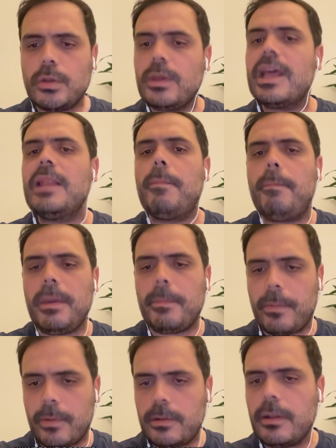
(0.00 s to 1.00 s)
to help
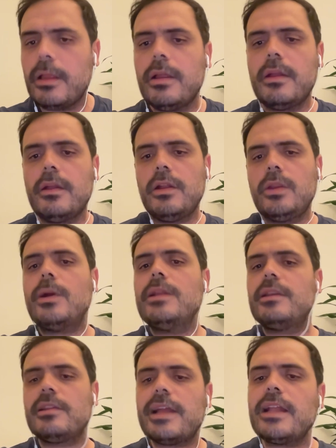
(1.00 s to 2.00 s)
people to
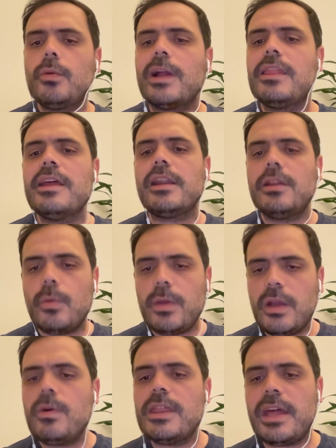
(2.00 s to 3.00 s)
understand what they are
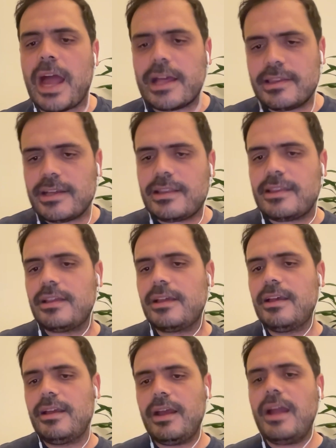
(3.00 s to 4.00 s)
doing with their assets.
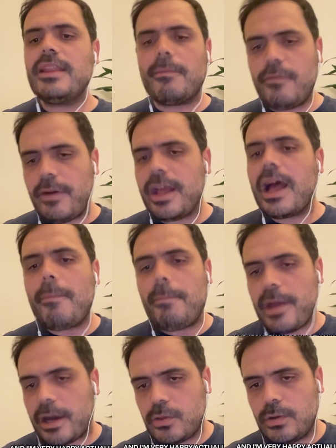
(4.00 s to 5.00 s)
And I'm very
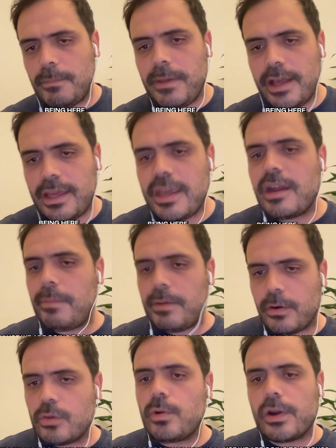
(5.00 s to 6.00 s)
happy actually being here
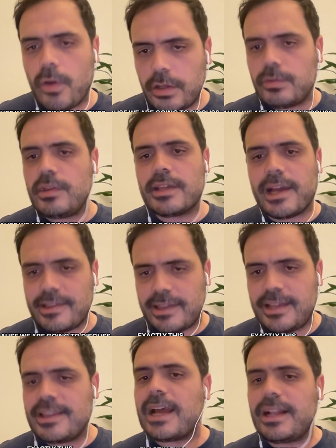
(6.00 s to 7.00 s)
because we're going to discuss
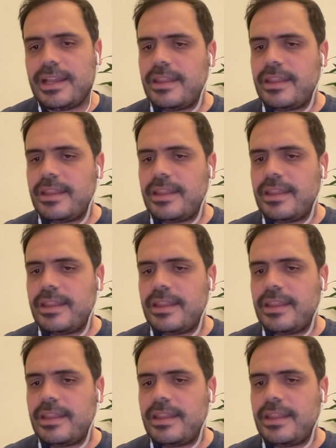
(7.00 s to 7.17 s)
exactly